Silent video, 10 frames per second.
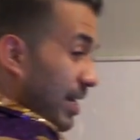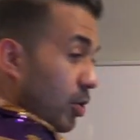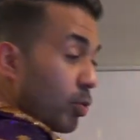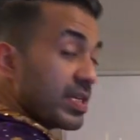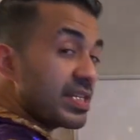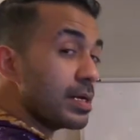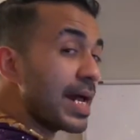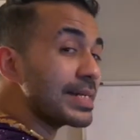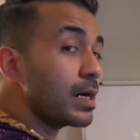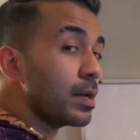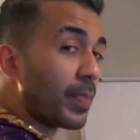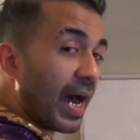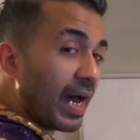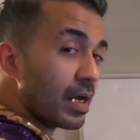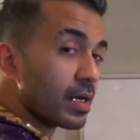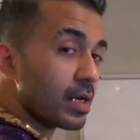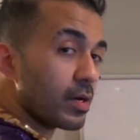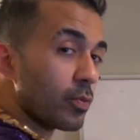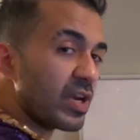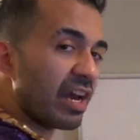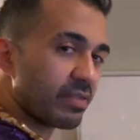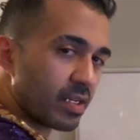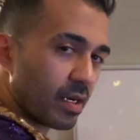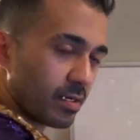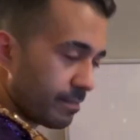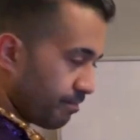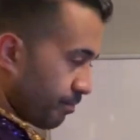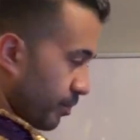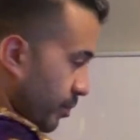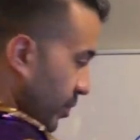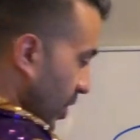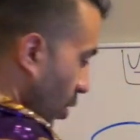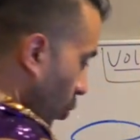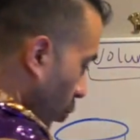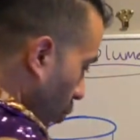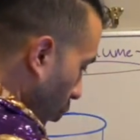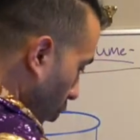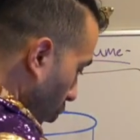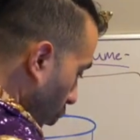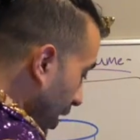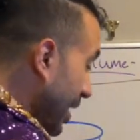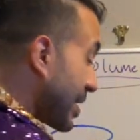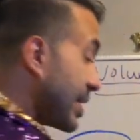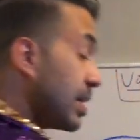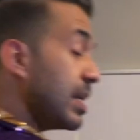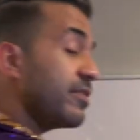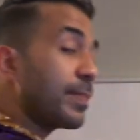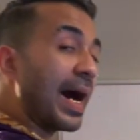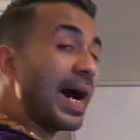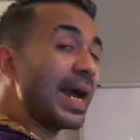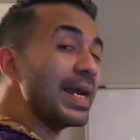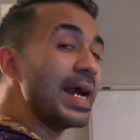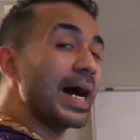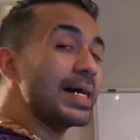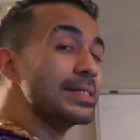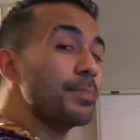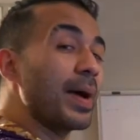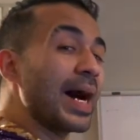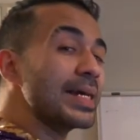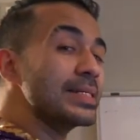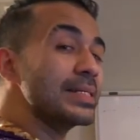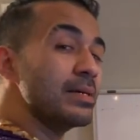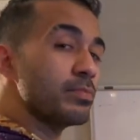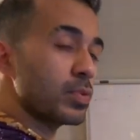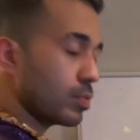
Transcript: We still not done, pa. Never done. We're going to still leave pi as the pi symbol.